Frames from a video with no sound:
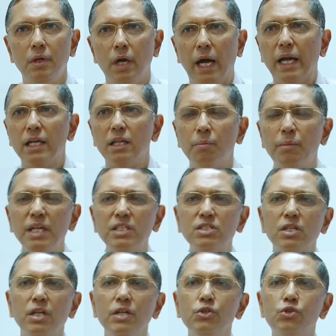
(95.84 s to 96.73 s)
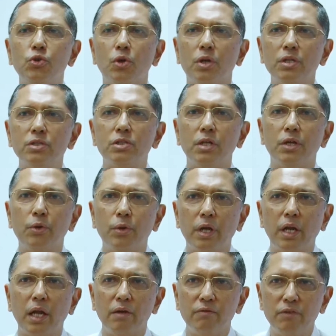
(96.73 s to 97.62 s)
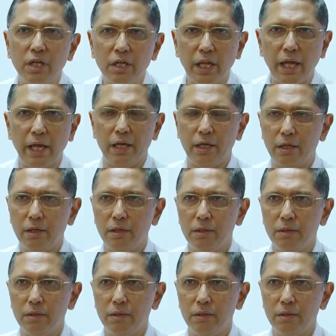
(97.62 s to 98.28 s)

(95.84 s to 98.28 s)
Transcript: And the best insurance that you can ever take